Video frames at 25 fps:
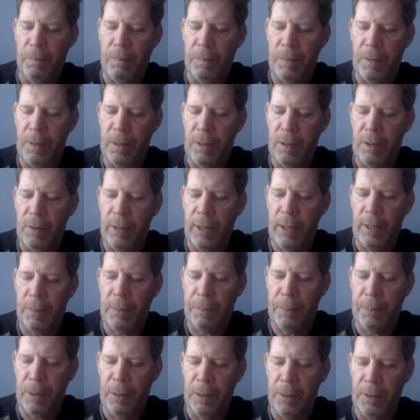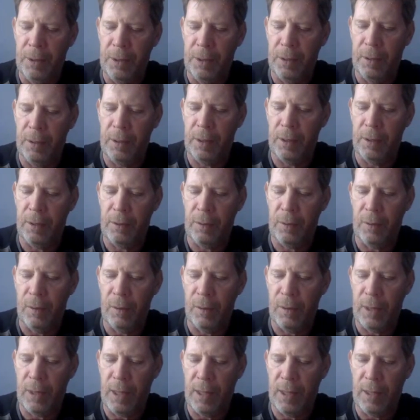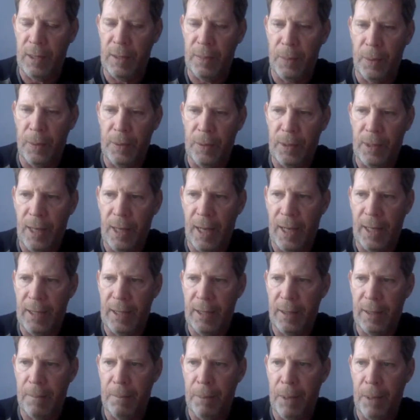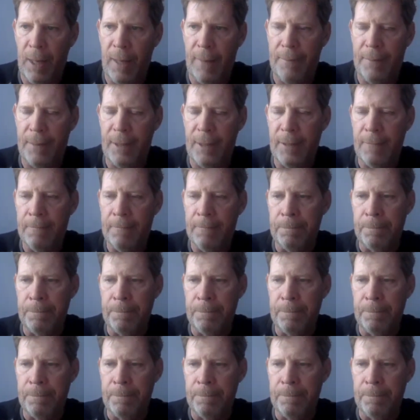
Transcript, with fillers: strict pollution controls on smokestacks and pipes.